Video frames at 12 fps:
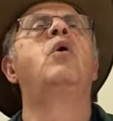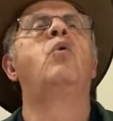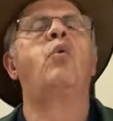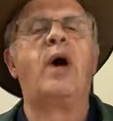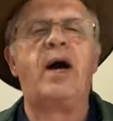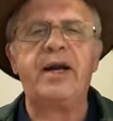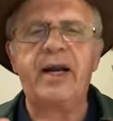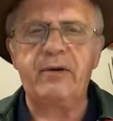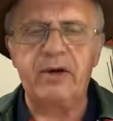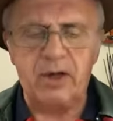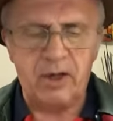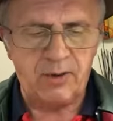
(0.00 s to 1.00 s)
One
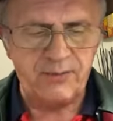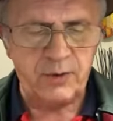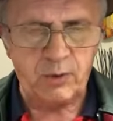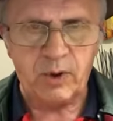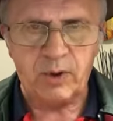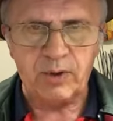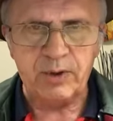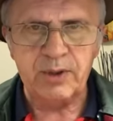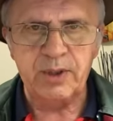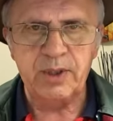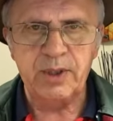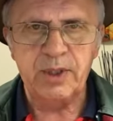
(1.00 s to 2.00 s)
area of the world.
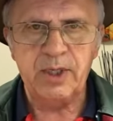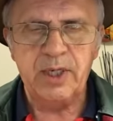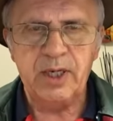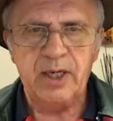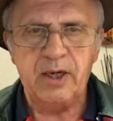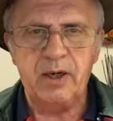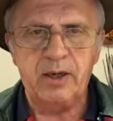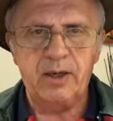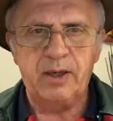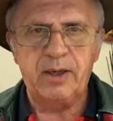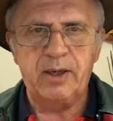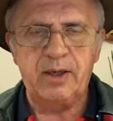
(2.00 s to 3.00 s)

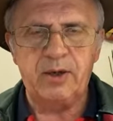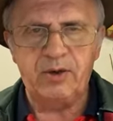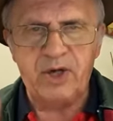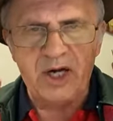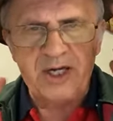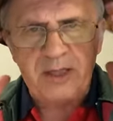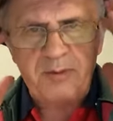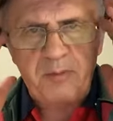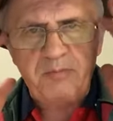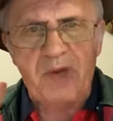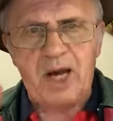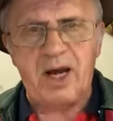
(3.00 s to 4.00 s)
We've got to keep
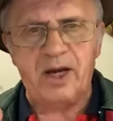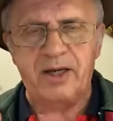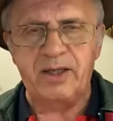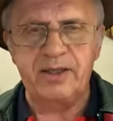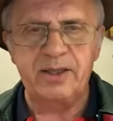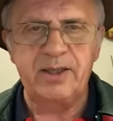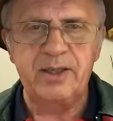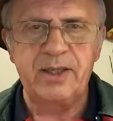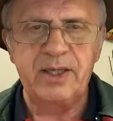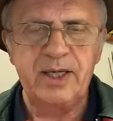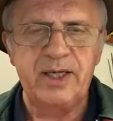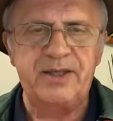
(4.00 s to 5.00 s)
in mind
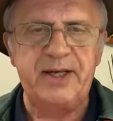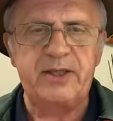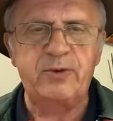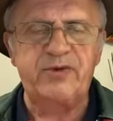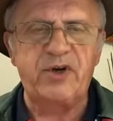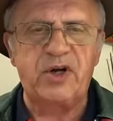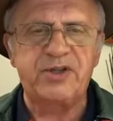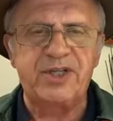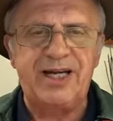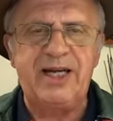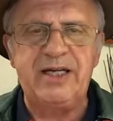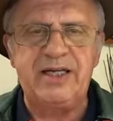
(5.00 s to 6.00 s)
that we've got
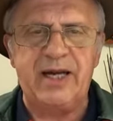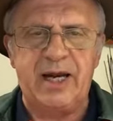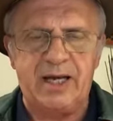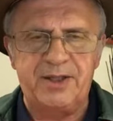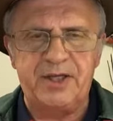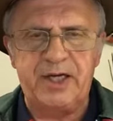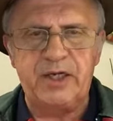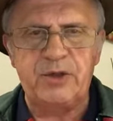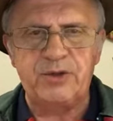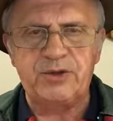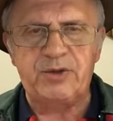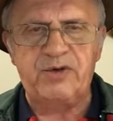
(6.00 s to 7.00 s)
India, the
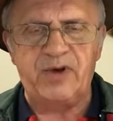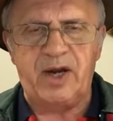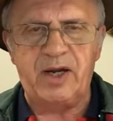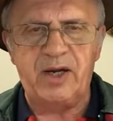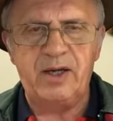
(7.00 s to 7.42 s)
Indus River.